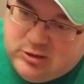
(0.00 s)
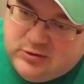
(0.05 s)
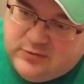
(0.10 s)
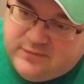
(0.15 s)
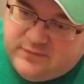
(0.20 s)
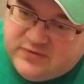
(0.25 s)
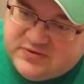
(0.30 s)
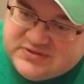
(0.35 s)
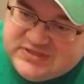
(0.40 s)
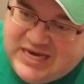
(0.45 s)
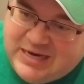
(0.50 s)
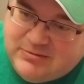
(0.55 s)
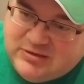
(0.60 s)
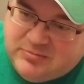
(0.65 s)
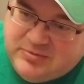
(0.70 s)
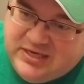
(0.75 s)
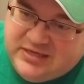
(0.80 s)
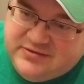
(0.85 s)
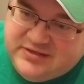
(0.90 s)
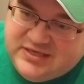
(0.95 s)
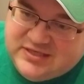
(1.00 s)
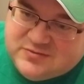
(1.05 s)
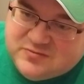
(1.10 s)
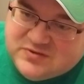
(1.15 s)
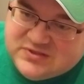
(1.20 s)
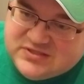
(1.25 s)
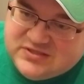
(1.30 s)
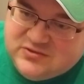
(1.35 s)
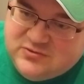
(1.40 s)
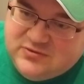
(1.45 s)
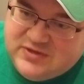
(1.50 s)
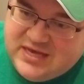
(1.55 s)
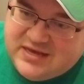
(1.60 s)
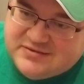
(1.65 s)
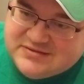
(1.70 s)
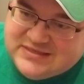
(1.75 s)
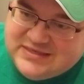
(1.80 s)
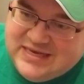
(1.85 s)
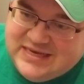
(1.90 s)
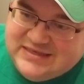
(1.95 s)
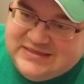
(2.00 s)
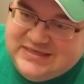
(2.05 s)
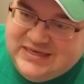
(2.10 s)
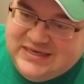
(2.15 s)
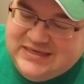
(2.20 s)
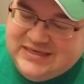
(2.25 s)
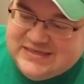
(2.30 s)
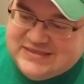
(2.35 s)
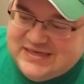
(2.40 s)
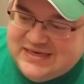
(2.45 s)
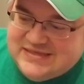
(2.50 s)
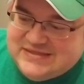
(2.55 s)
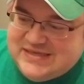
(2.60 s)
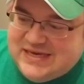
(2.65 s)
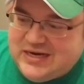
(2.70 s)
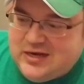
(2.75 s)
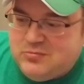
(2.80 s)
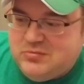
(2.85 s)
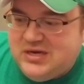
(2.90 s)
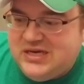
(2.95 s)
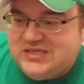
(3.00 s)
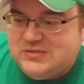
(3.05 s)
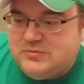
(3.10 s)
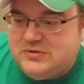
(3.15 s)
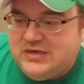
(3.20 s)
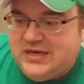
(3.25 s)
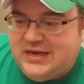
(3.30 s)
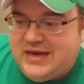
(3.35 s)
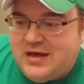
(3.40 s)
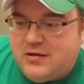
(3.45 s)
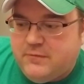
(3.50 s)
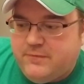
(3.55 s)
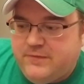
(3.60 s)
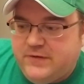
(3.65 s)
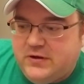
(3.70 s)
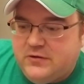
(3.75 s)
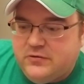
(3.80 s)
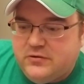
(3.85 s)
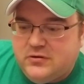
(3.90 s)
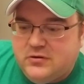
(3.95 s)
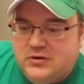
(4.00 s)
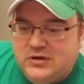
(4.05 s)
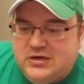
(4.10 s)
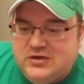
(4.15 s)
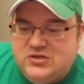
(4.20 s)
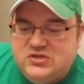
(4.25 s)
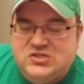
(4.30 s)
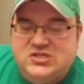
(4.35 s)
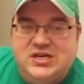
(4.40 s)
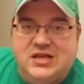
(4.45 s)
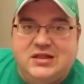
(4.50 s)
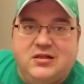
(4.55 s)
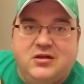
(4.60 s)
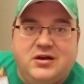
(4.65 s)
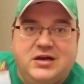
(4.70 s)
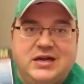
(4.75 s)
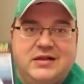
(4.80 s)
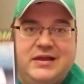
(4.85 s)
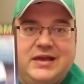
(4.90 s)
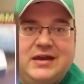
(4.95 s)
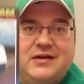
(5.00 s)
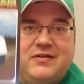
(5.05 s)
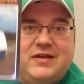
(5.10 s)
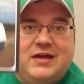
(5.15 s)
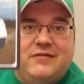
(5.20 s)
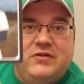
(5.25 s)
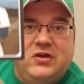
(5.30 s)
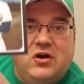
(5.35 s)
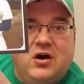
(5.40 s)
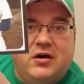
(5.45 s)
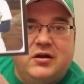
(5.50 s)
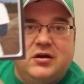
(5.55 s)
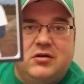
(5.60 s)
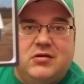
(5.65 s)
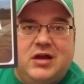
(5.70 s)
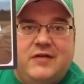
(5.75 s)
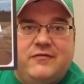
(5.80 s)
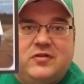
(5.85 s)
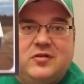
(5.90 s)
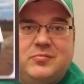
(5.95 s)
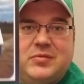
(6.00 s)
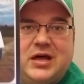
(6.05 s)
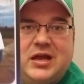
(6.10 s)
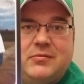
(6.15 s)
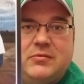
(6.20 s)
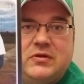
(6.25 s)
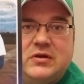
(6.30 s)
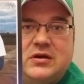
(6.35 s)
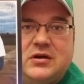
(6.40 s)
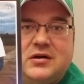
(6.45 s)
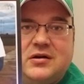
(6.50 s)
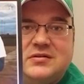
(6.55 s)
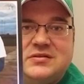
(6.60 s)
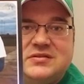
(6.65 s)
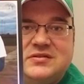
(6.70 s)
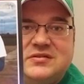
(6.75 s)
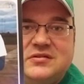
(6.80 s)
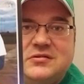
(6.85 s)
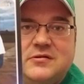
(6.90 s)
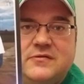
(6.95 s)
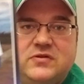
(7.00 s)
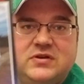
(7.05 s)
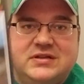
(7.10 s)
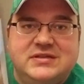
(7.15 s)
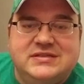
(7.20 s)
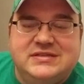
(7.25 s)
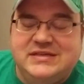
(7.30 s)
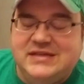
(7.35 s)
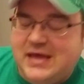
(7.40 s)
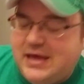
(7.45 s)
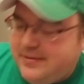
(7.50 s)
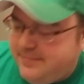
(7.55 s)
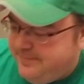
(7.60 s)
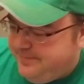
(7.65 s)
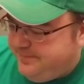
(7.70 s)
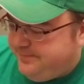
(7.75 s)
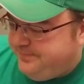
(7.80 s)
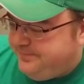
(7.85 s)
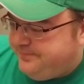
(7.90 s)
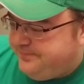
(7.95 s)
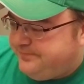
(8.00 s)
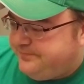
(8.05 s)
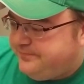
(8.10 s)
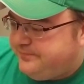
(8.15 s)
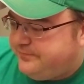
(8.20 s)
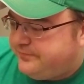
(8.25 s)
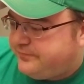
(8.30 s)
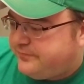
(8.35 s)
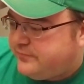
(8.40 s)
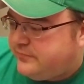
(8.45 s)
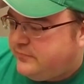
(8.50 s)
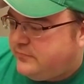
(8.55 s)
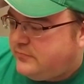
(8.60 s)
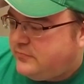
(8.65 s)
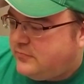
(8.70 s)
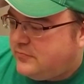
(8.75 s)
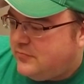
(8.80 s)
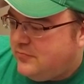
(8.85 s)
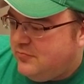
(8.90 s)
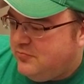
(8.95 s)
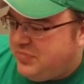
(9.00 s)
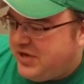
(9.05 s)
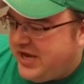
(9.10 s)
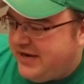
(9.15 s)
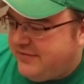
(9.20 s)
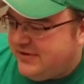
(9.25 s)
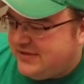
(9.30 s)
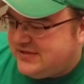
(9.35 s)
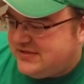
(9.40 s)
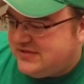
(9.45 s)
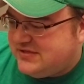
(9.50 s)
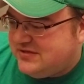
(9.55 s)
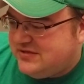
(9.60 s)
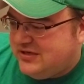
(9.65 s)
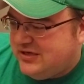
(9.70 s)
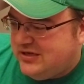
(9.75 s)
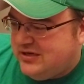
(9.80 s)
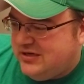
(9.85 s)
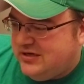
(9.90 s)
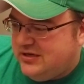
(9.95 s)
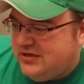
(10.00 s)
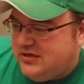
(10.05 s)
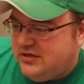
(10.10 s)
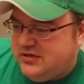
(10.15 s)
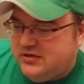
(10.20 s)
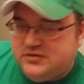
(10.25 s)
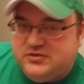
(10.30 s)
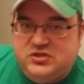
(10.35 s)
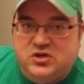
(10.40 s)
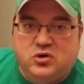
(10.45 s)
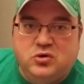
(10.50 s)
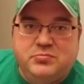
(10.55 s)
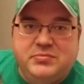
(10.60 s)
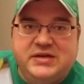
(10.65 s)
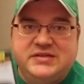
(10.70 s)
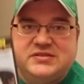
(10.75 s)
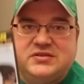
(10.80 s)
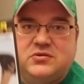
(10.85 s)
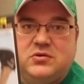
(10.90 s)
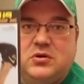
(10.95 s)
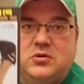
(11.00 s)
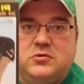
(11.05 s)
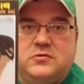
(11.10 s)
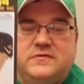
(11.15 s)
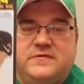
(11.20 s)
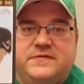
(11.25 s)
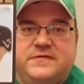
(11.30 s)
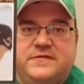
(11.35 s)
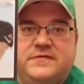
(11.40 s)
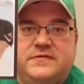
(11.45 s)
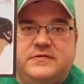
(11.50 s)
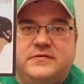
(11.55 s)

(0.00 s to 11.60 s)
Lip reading: First game in the big leagues was 2019. He's a second baseman and outfielder. Shed Long. I like how they have the autograph at the bottom of the cards, too, if you can see that. Pirates, Joe Musgrove.